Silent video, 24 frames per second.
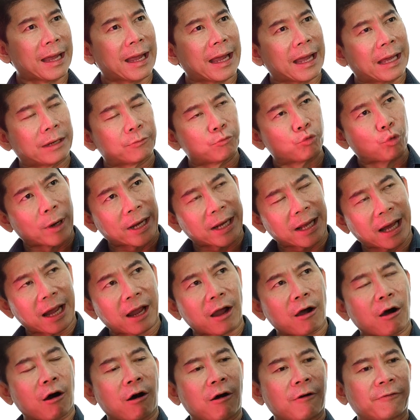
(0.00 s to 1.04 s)
and when I
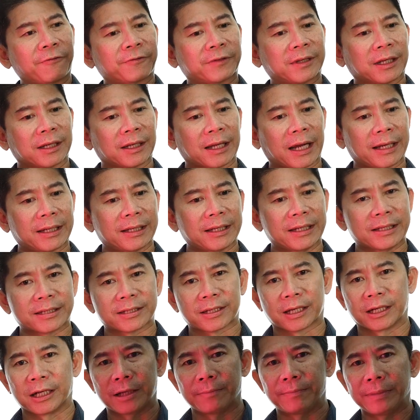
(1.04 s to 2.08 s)
off the light, it's
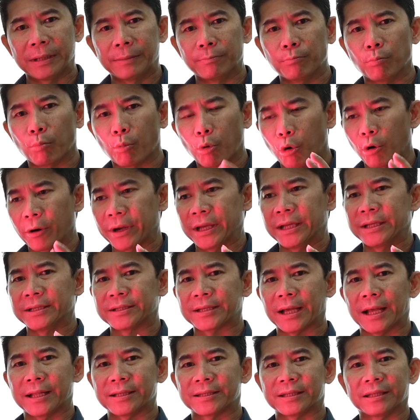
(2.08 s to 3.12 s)
going to be more
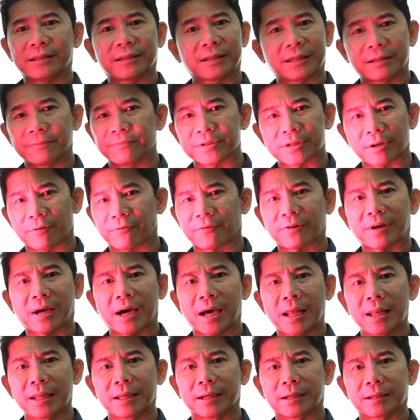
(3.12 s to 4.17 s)
intense in terms of
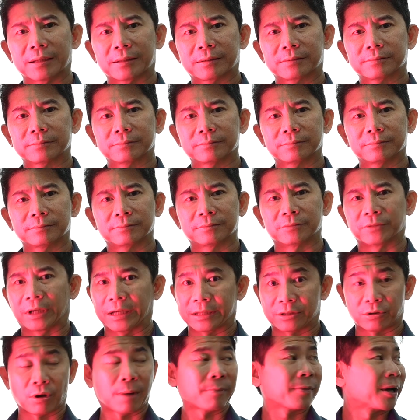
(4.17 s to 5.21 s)
color,
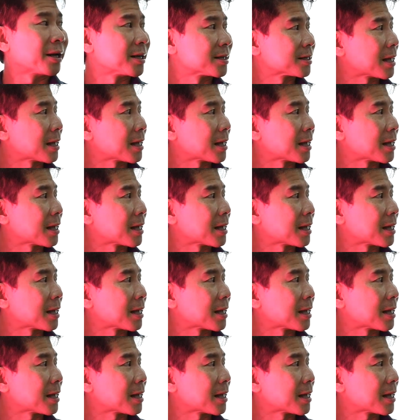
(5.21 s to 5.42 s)
right? So I'm going to